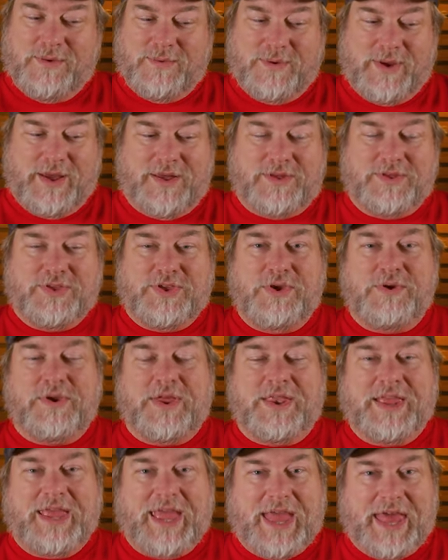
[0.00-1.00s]
well, you
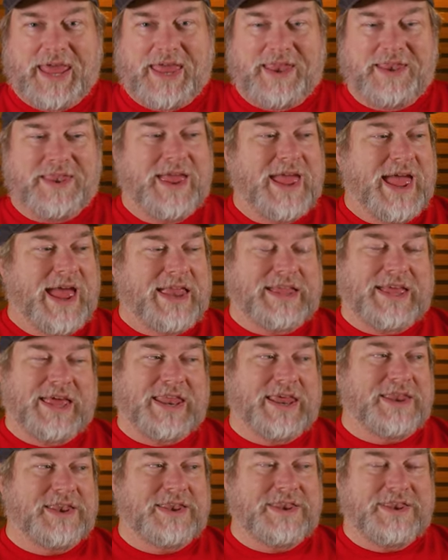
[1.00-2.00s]
can get it and get
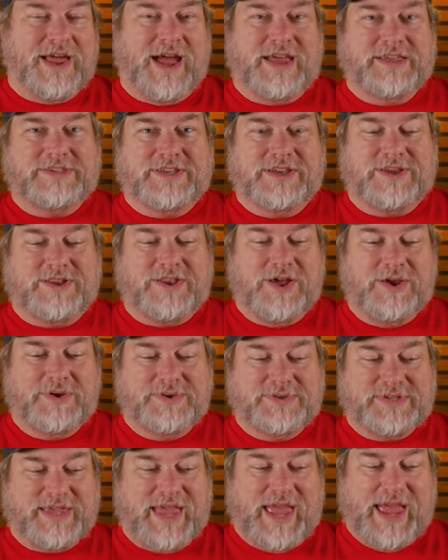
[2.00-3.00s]
it nice and
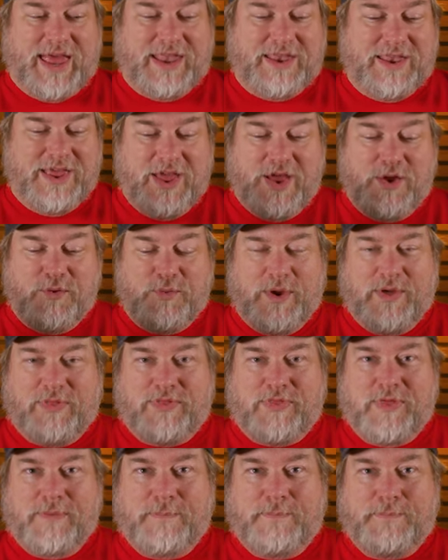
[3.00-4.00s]
close. And
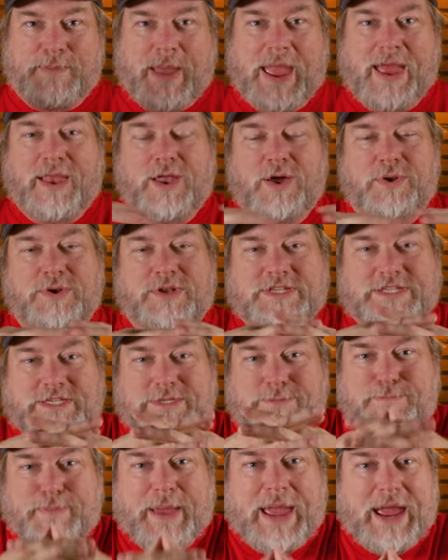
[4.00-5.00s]
with payload to
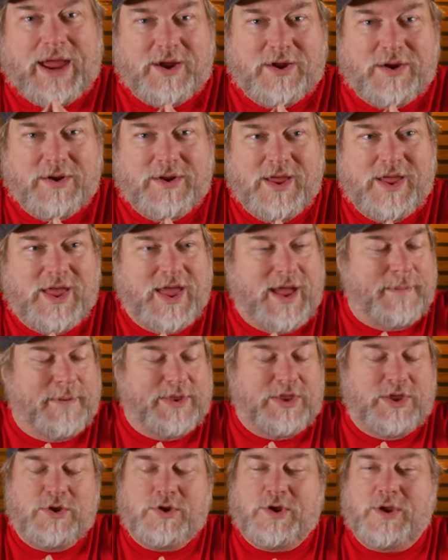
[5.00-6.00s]
spare, I
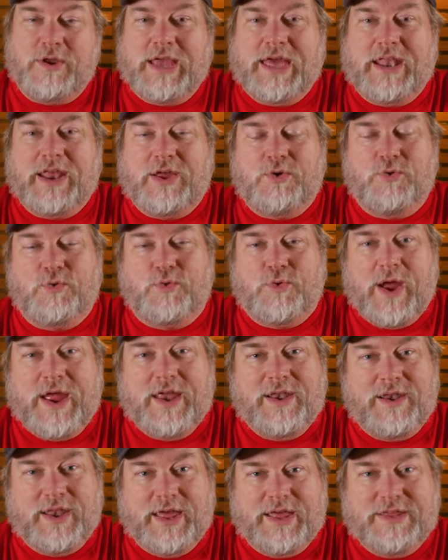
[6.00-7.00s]
mean, you could get a
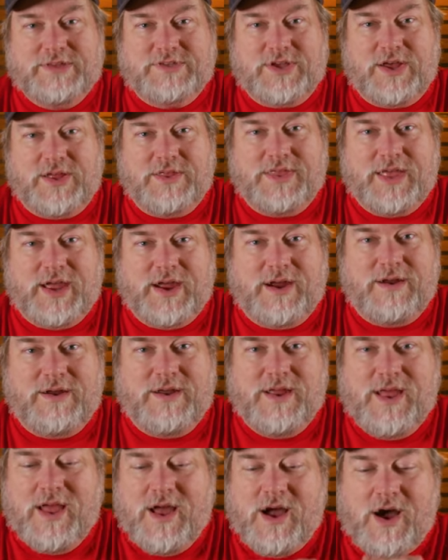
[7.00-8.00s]
great lens on there.
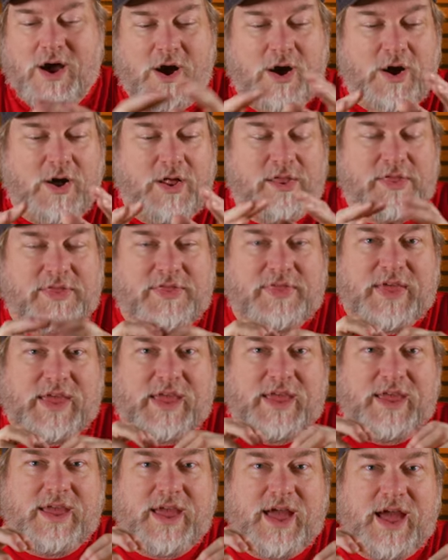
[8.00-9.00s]
All of
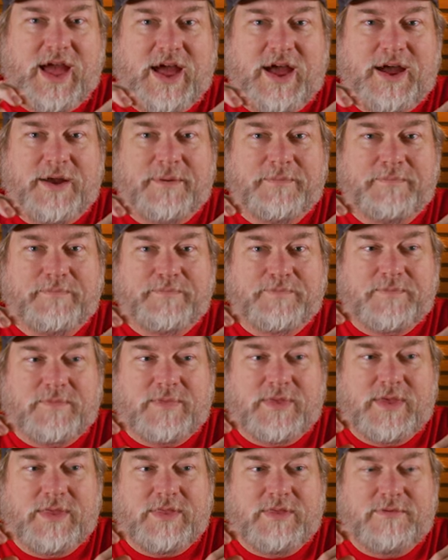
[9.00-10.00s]
the, um,
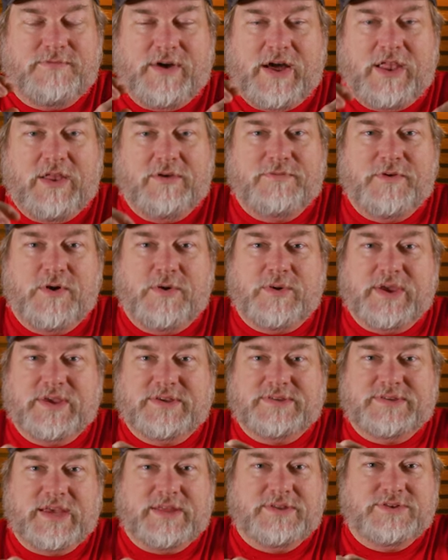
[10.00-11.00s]
the follow
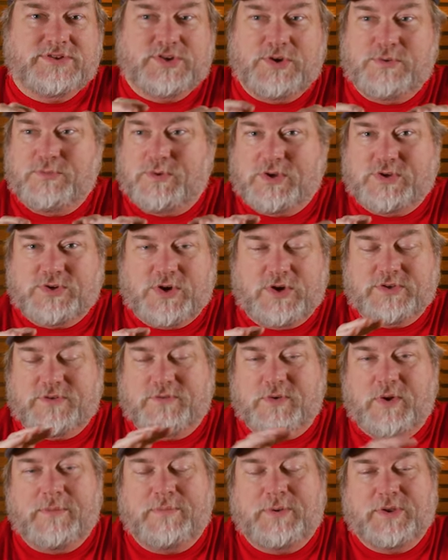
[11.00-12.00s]
focus and zoom controls, if
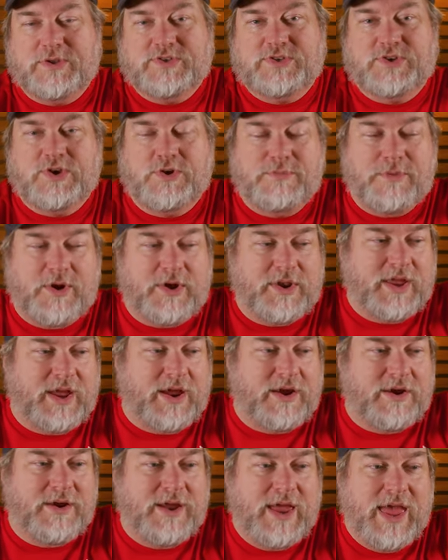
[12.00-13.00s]
you want to put a zoom on
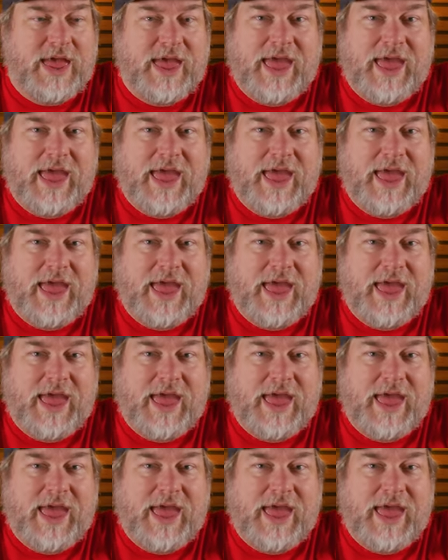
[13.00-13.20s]
here,